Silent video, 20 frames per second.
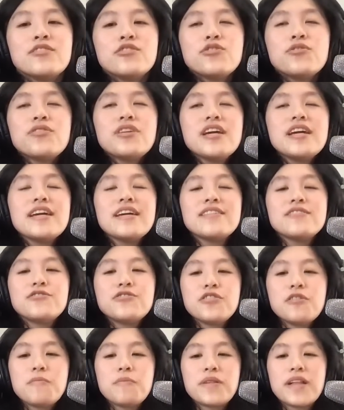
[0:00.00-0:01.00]
tuning
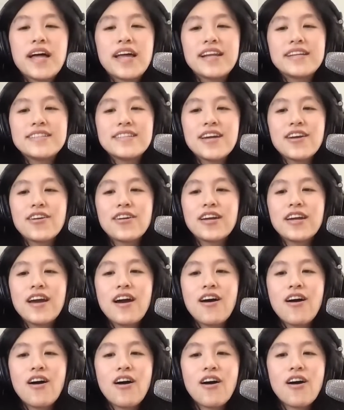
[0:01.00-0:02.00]
into the planetary
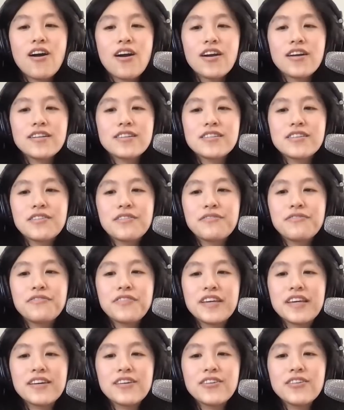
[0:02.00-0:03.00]
heart
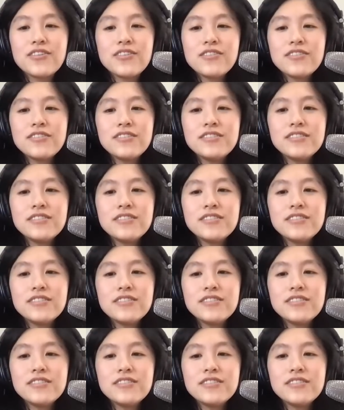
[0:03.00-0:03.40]
field,